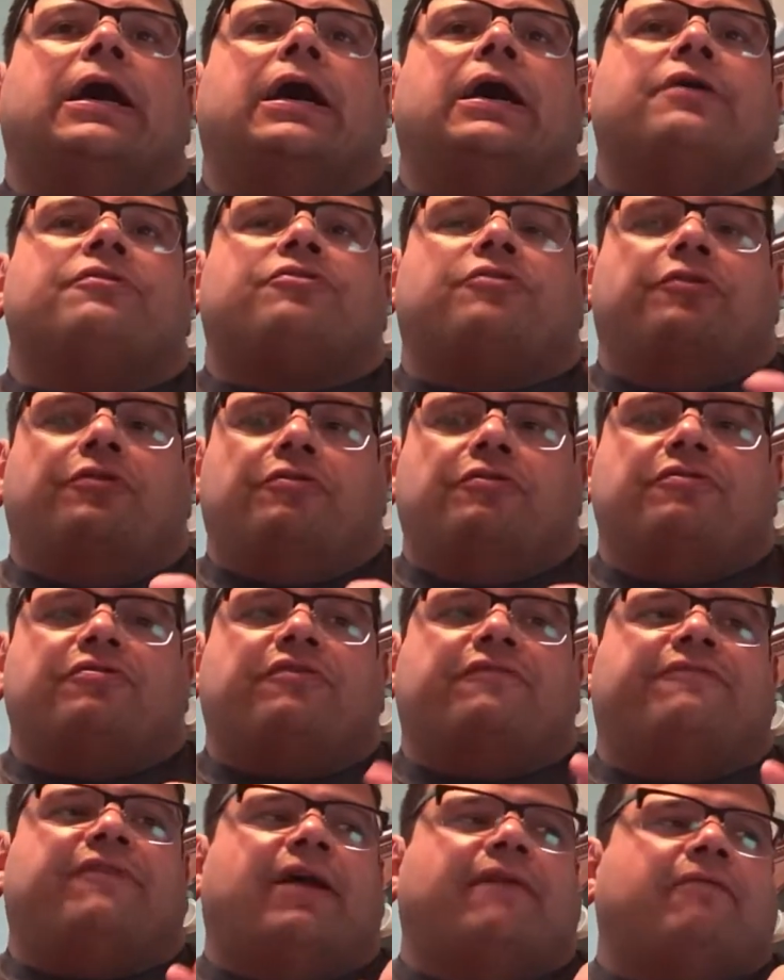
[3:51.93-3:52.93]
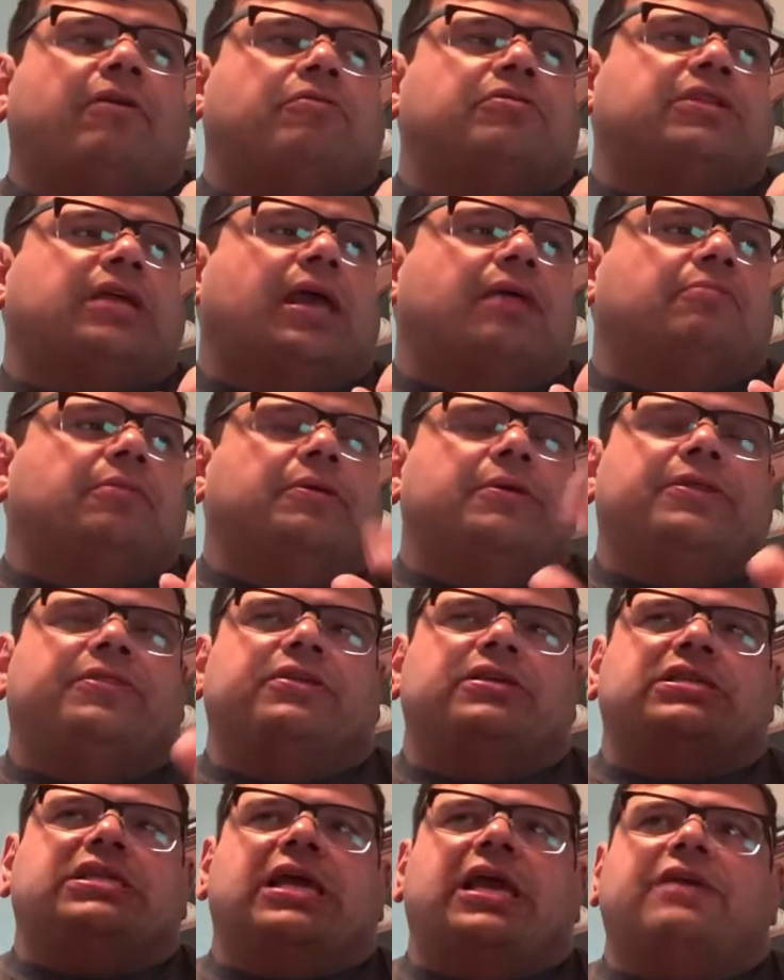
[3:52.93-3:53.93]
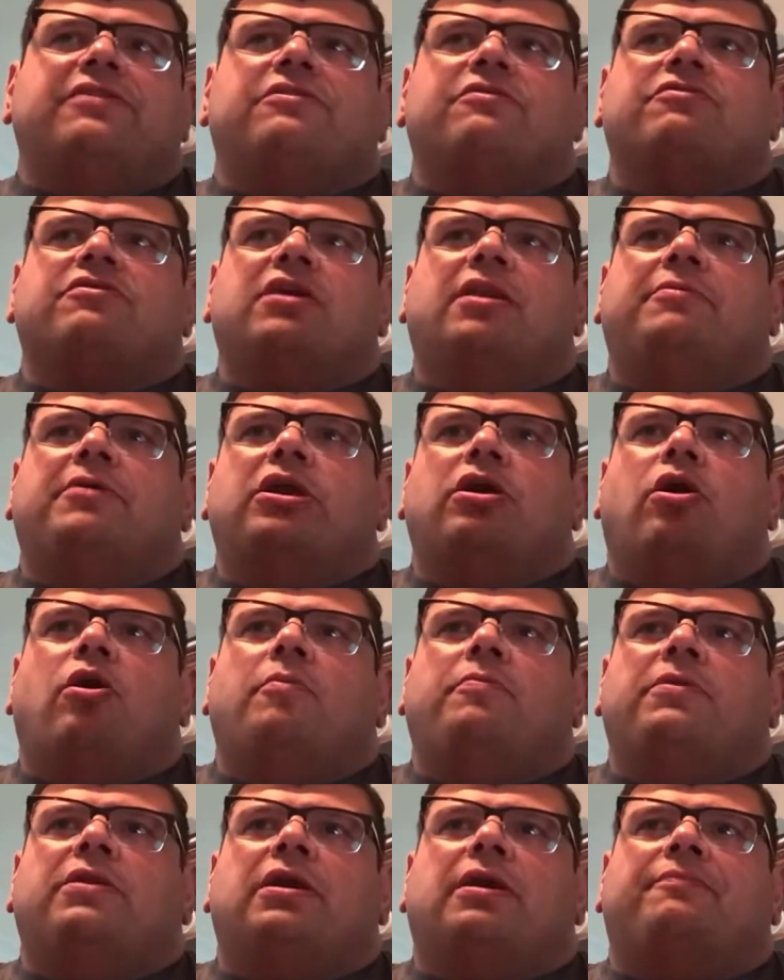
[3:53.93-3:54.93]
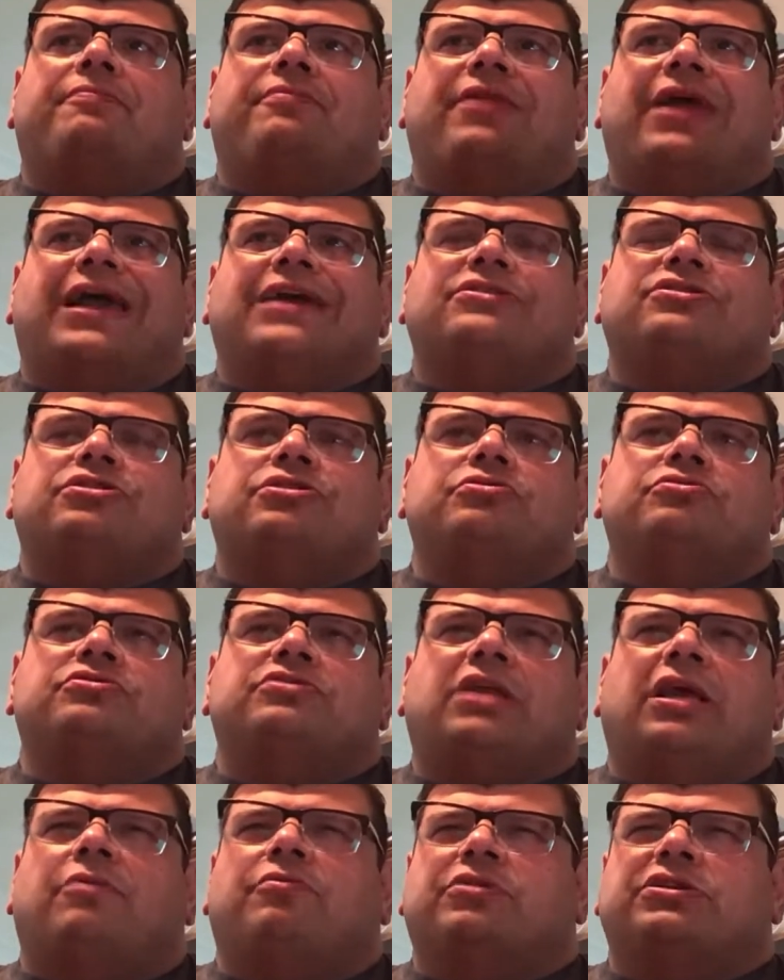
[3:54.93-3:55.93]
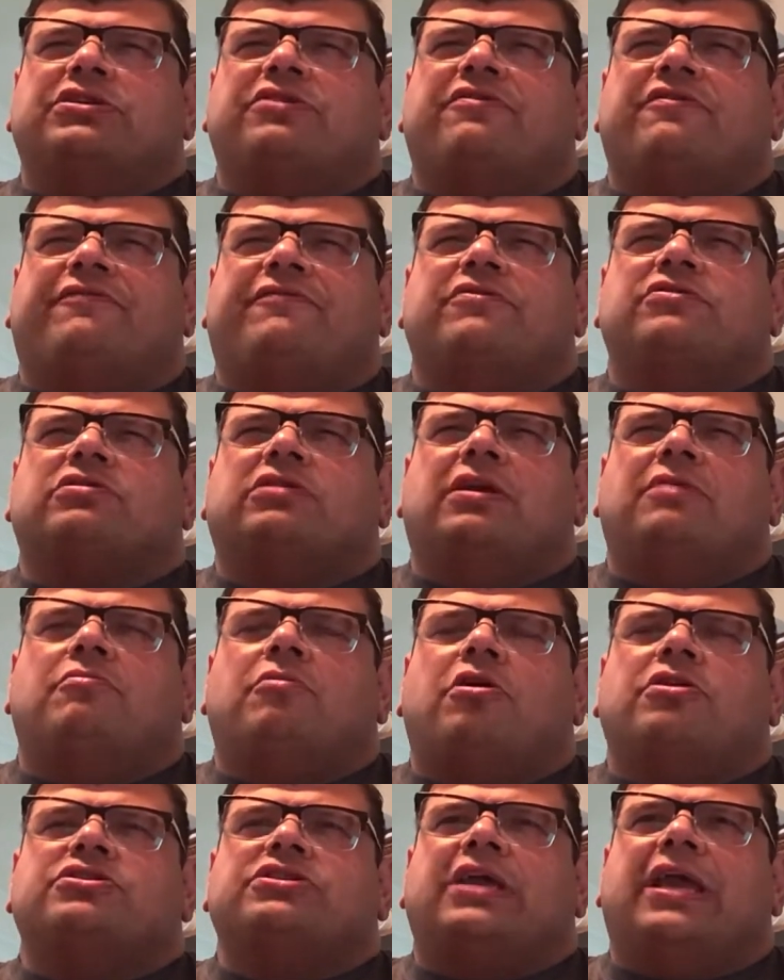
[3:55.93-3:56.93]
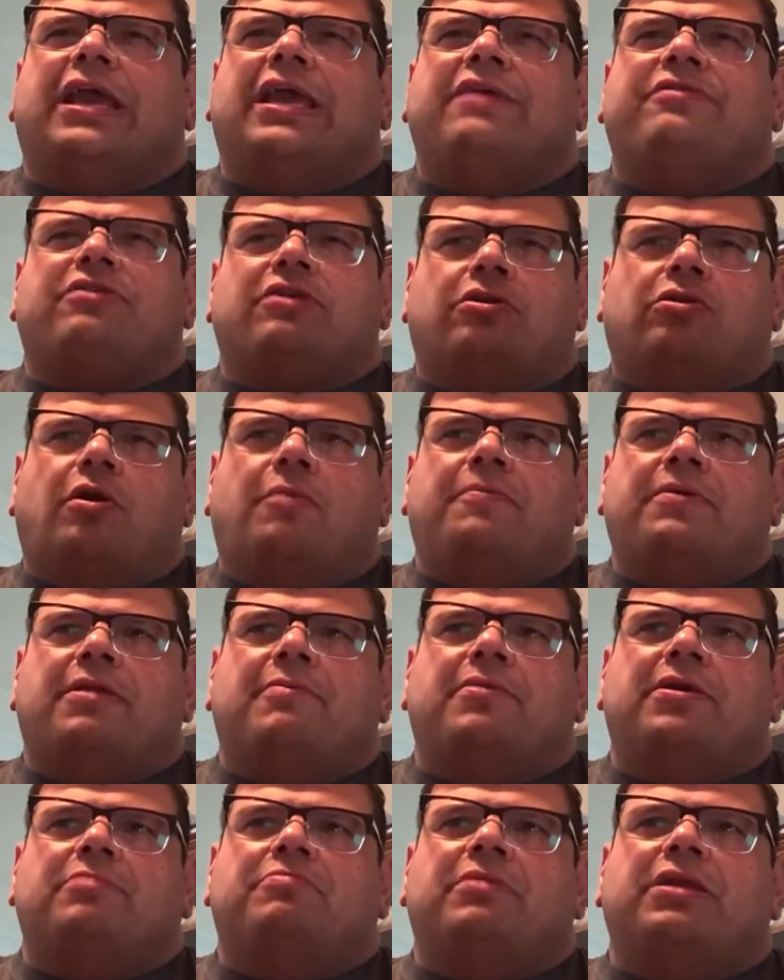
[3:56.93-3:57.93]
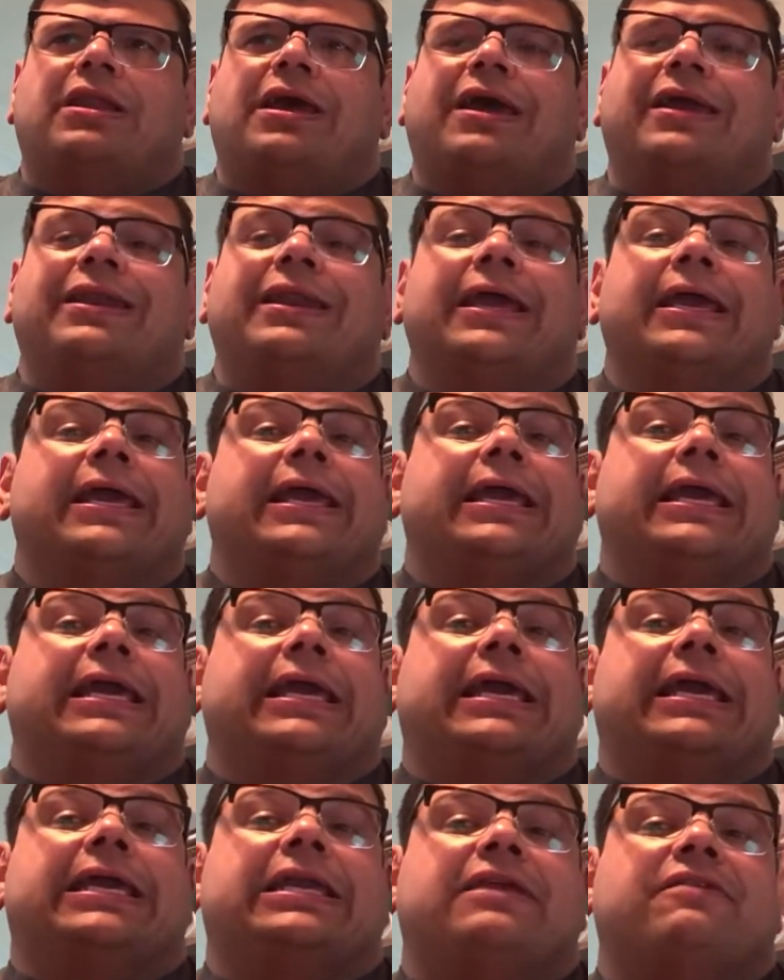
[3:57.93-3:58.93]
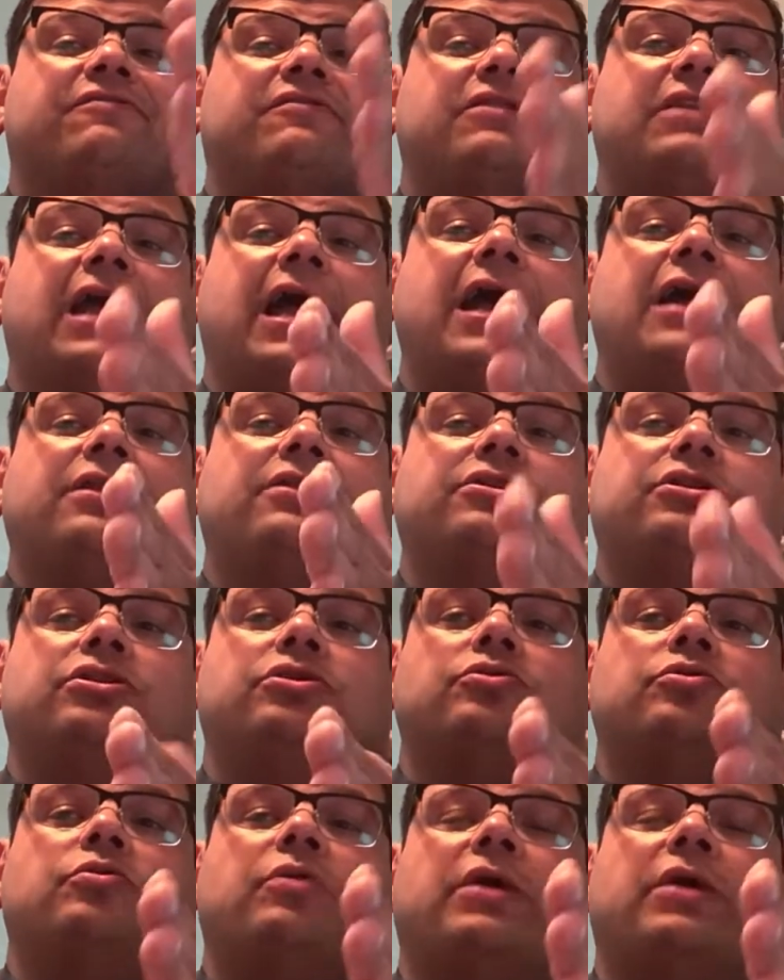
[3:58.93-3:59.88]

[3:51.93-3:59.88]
So there is a 5-hour time limit. The test is going to be open up that Tuesday, which is officially March 8th. It'll open up at midnight. It is not due